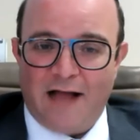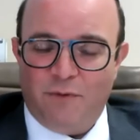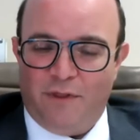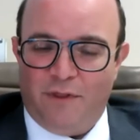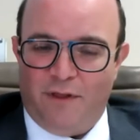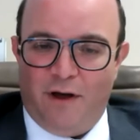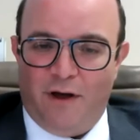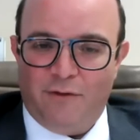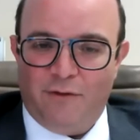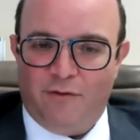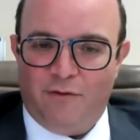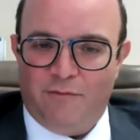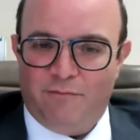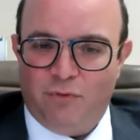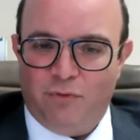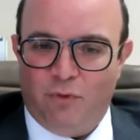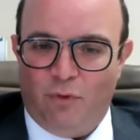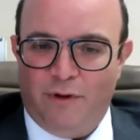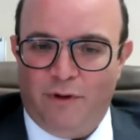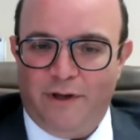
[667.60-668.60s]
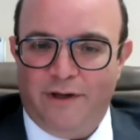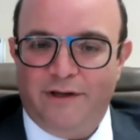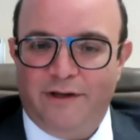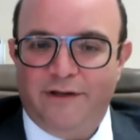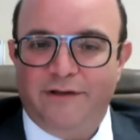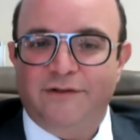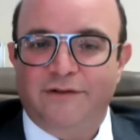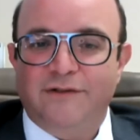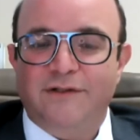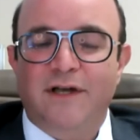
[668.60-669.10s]
with other
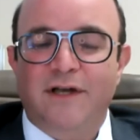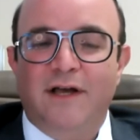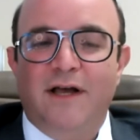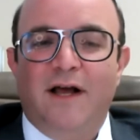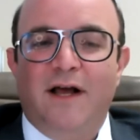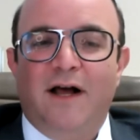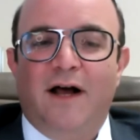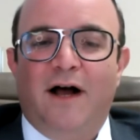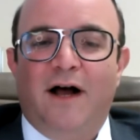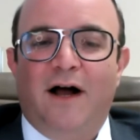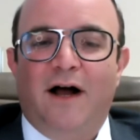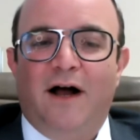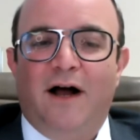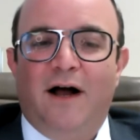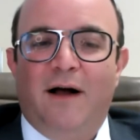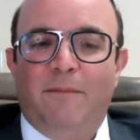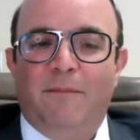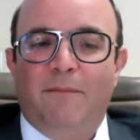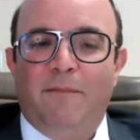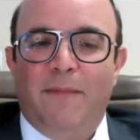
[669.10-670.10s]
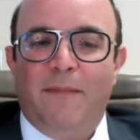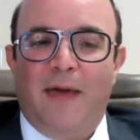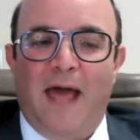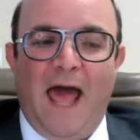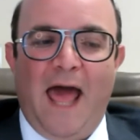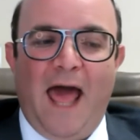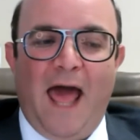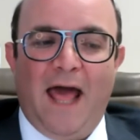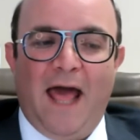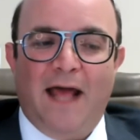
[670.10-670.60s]
employees,
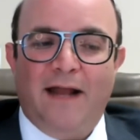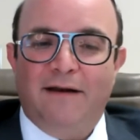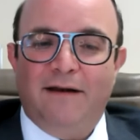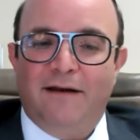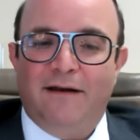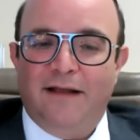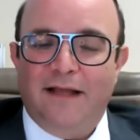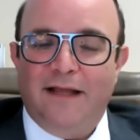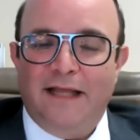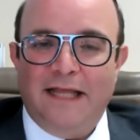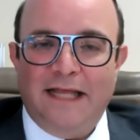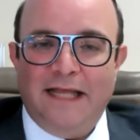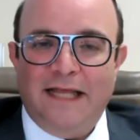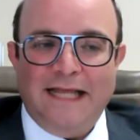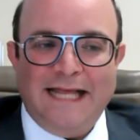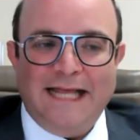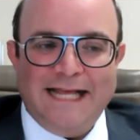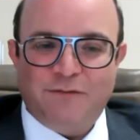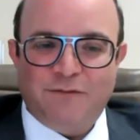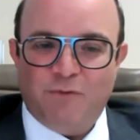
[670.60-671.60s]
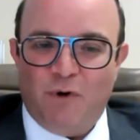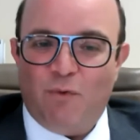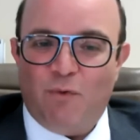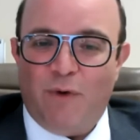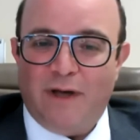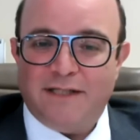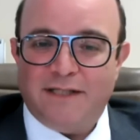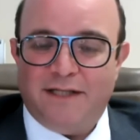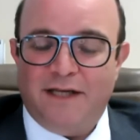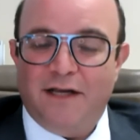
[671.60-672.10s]
and is
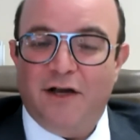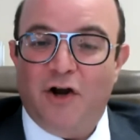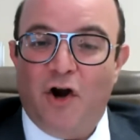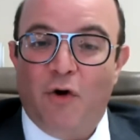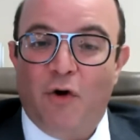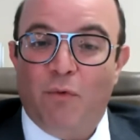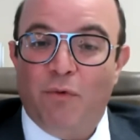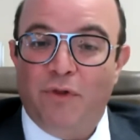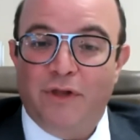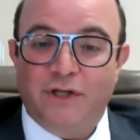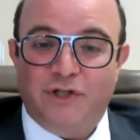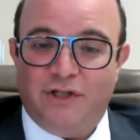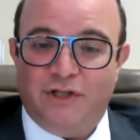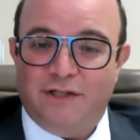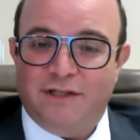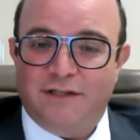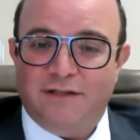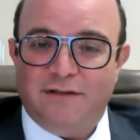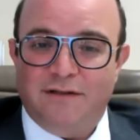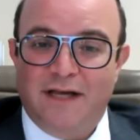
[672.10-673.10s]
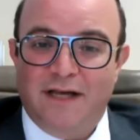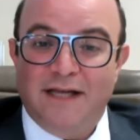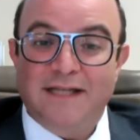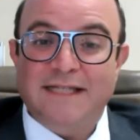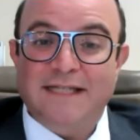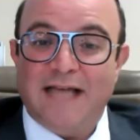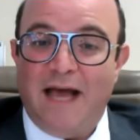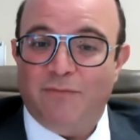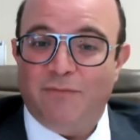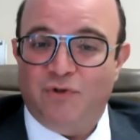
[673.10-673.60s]
requesting a religious
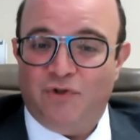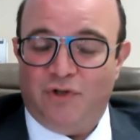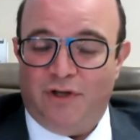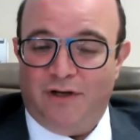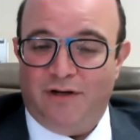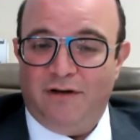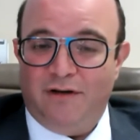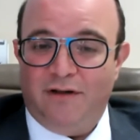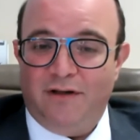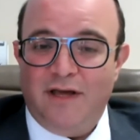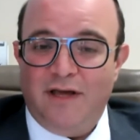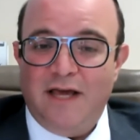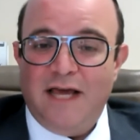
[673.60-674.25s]
exemption,